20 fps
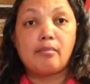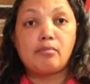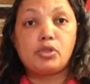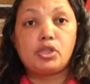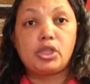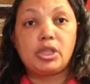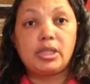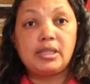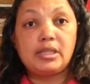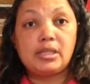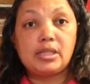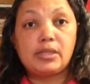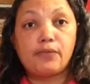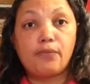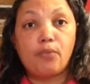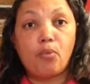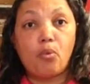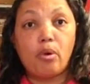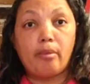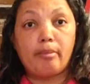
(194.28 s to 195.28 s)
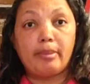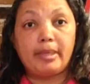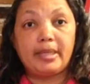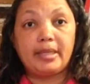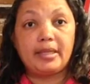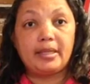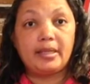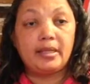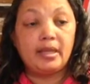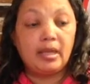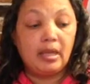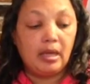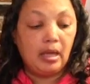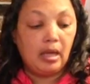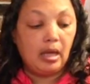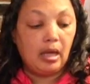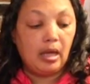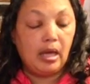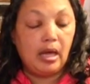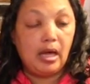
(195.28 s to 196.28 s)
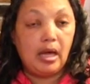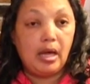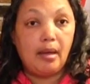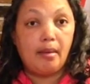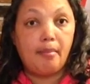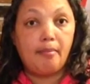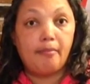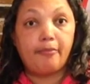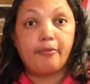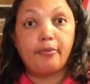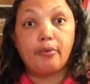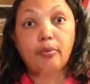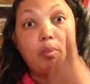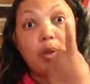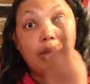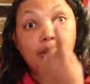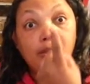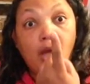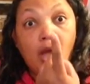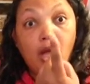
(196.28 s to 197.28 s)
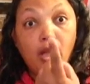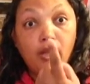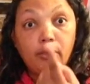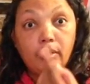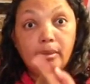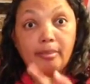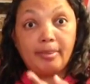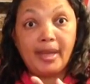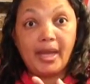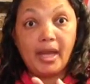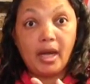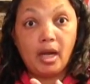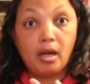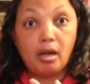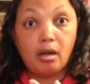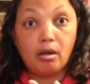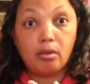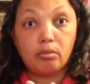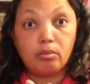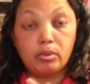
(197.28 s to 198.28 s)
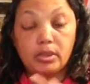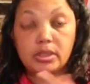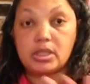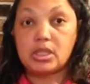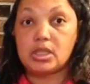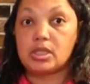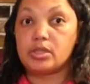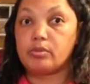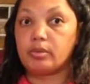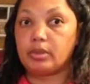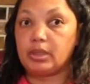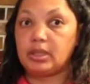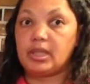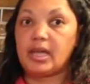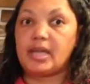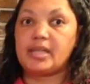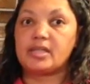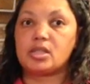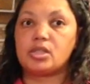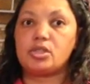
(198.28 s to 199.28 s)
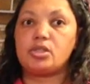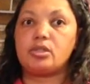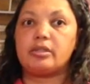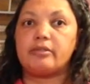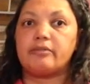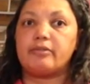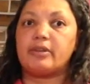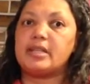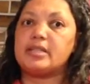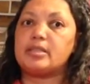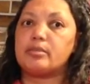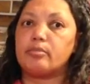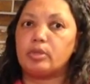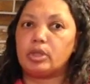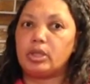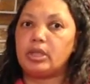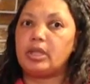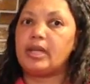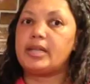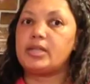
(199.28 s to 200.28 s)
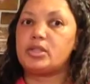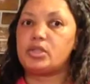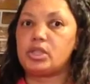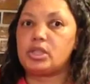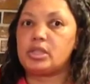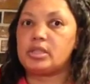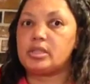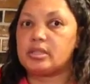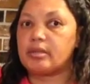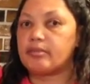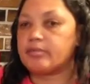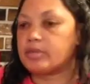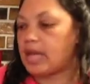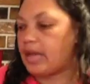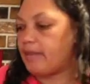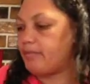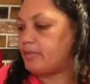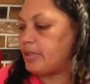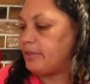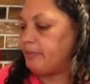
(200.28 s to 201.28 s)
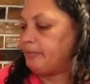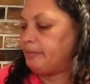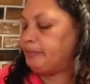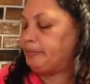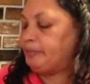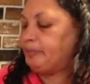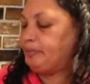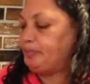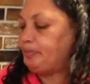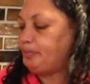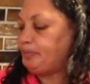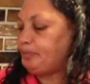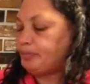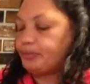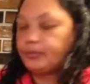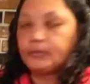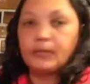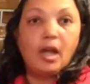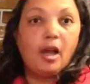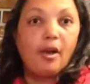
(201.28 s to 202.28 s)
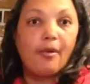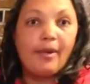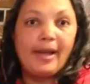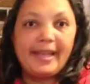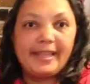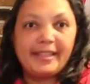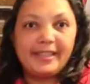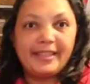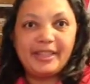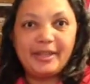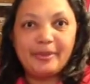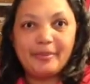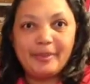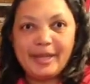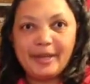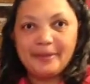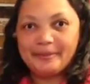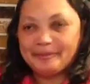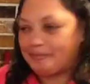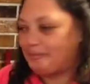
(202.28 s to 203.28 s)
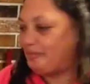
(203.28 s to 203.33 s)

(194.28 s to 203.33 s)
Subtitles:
jeans for me for $1 a pair, which is really nice because you can find some really nice jeans sometimes. All right, here we go.